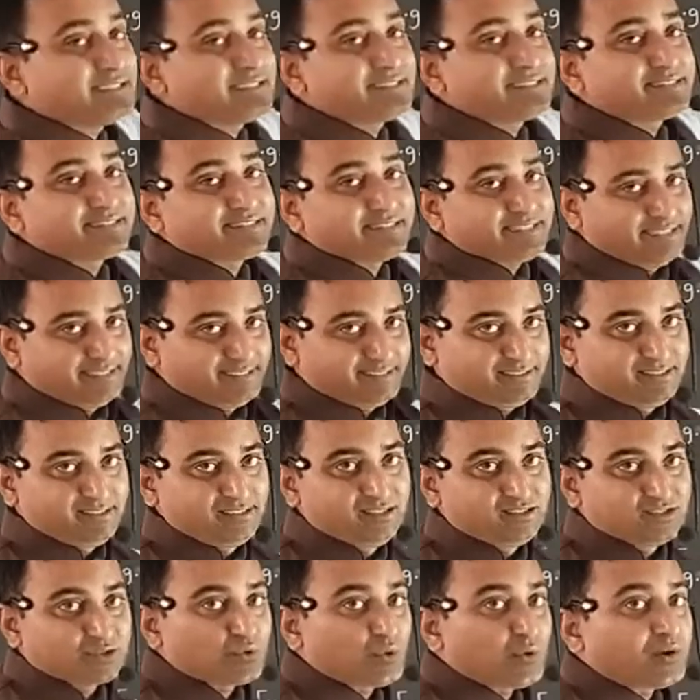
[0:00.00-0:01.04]
C.
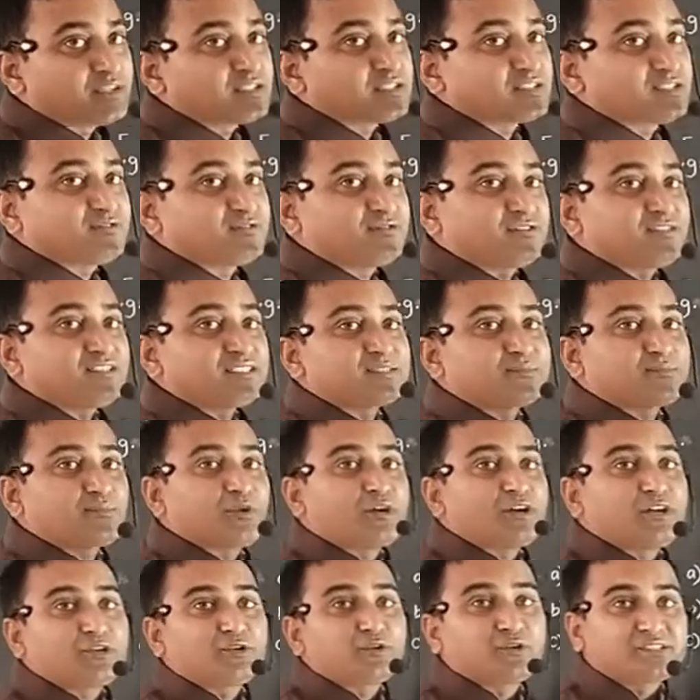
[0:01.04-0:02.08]
So what is the first
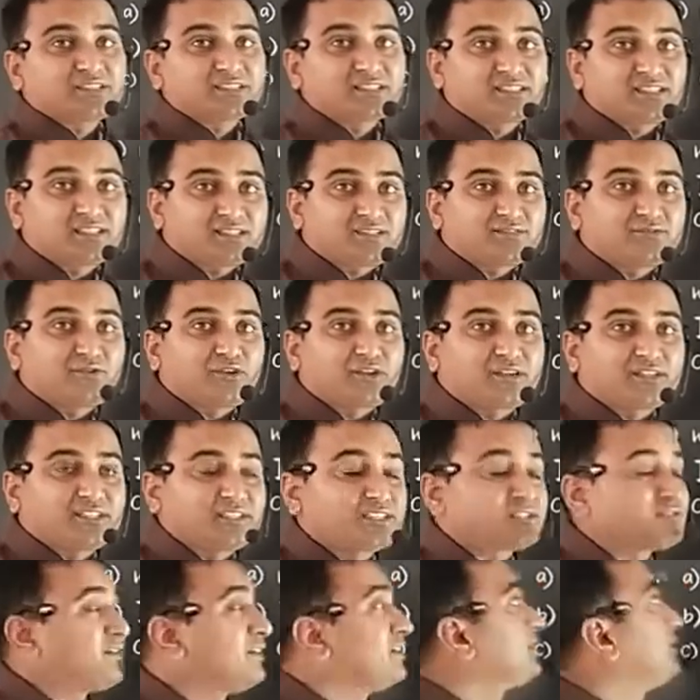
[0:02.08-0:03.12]
point to discuss for
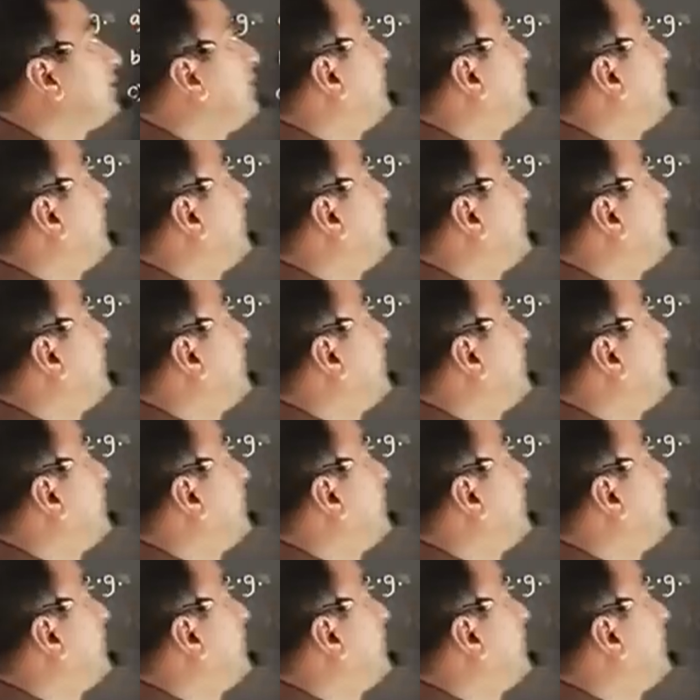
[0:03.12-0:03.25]
this one?